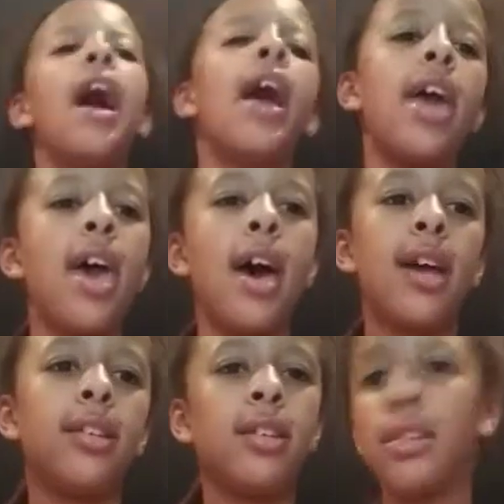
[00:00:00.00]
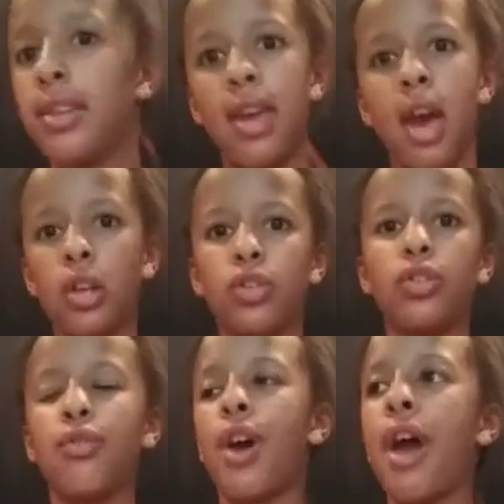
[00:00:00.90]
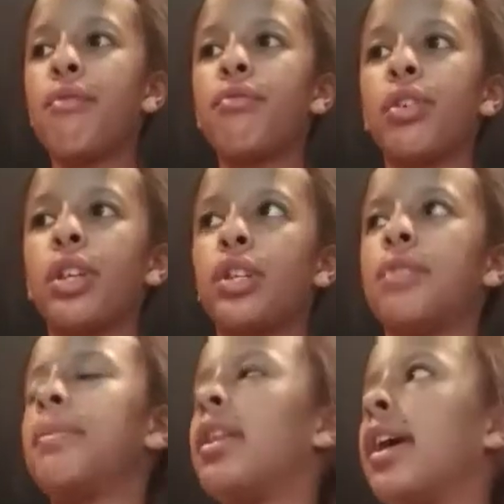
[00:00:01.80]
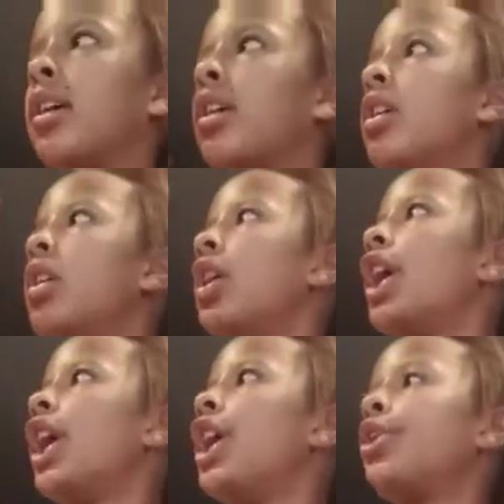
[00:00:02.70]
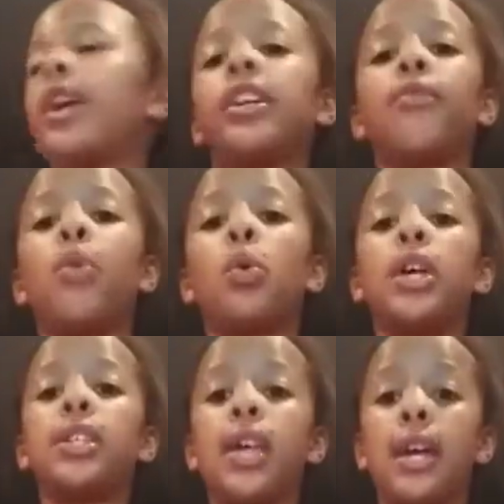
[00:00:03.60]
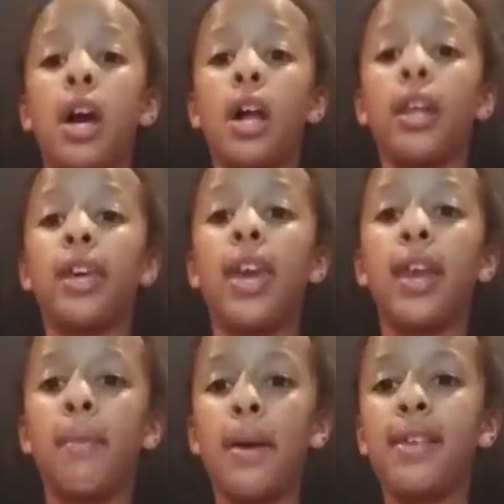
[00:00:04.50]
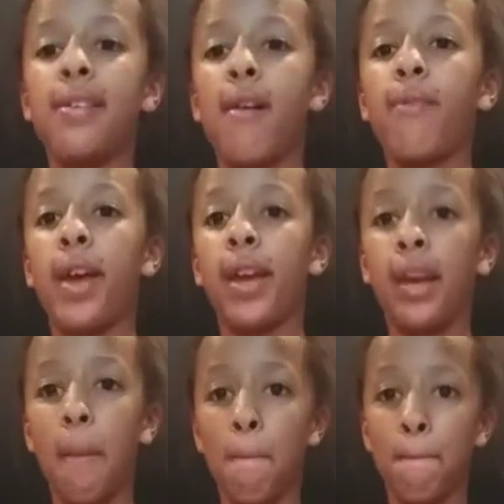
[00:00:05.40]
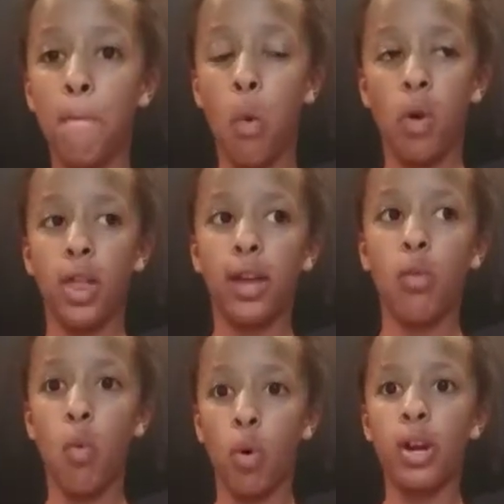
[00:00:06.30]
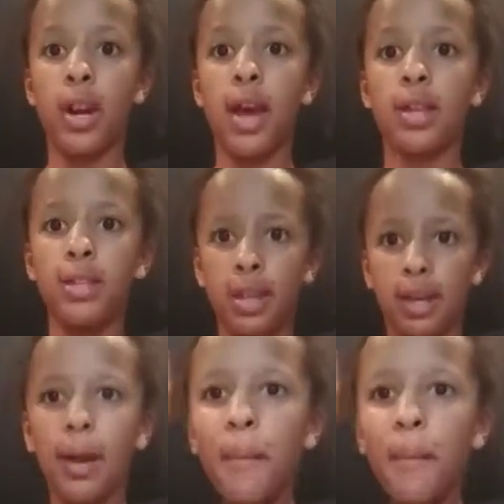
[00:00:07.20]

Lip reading: And, yeah, so I've really just been, like, trying to focus like on getting myself like more like organized and like